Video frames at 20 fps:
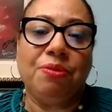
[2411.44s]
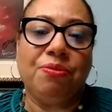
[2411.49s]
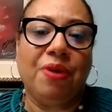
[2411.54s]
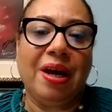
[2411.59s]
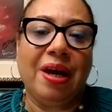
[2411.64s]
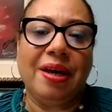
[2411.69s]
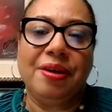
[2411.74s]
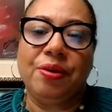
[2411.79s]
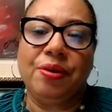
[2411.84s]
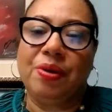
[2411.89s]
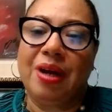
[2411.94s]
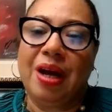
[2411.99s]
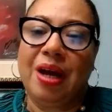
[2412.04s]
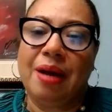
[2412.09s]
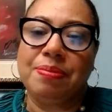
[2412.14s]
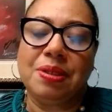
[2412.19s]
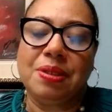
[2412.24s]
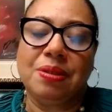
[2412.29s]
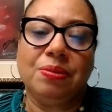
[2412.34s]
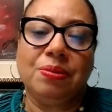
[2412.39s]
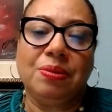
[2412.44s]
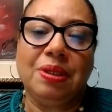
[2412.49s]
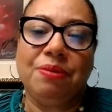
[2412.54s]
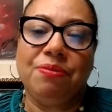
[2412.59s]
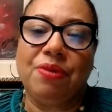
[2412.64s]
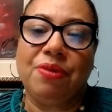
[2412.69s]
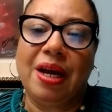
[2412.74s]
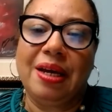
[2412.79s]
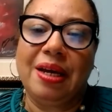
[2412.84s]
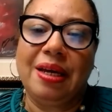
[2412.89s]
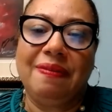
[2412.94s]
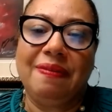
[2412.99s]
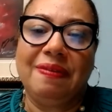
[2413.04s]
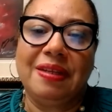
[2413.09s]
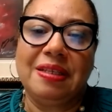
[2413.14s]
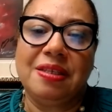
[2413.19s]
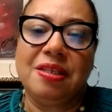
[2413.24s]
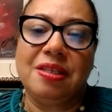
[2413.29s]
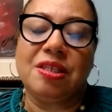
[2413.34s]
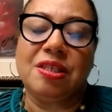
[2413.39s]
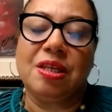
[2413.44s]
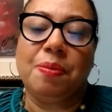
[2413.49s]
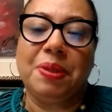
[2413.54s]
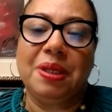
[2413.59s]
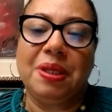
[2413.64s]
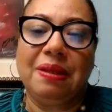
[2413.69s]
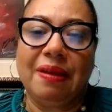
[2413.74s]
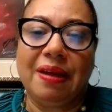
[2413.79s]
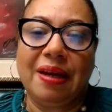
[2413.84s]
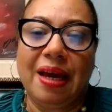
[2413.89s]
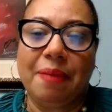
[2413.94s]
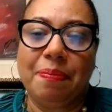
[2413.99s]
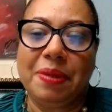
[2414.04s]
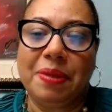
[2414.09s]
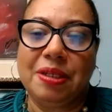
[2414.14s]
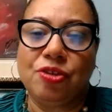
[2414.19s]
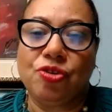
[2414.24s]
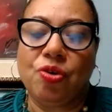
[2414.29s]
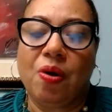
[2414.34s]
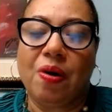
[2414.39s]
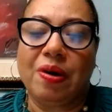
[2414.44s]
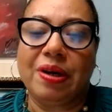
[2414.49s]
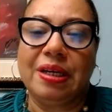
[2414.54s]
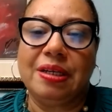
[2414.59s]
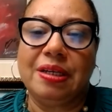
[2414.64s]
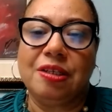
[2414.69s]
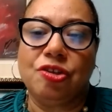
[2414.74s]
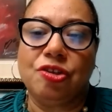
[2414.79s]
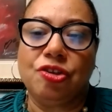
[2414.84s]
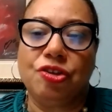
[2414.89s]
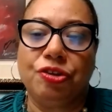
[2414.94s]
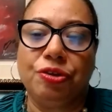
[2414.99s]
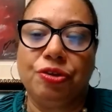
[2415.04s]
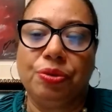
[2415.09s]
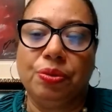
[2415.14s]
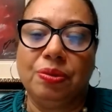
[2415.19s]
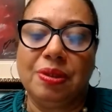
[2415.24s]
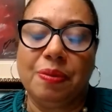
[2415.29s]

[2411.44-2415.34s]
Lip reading: right. You're absolutely right. And this is something that I've been talking to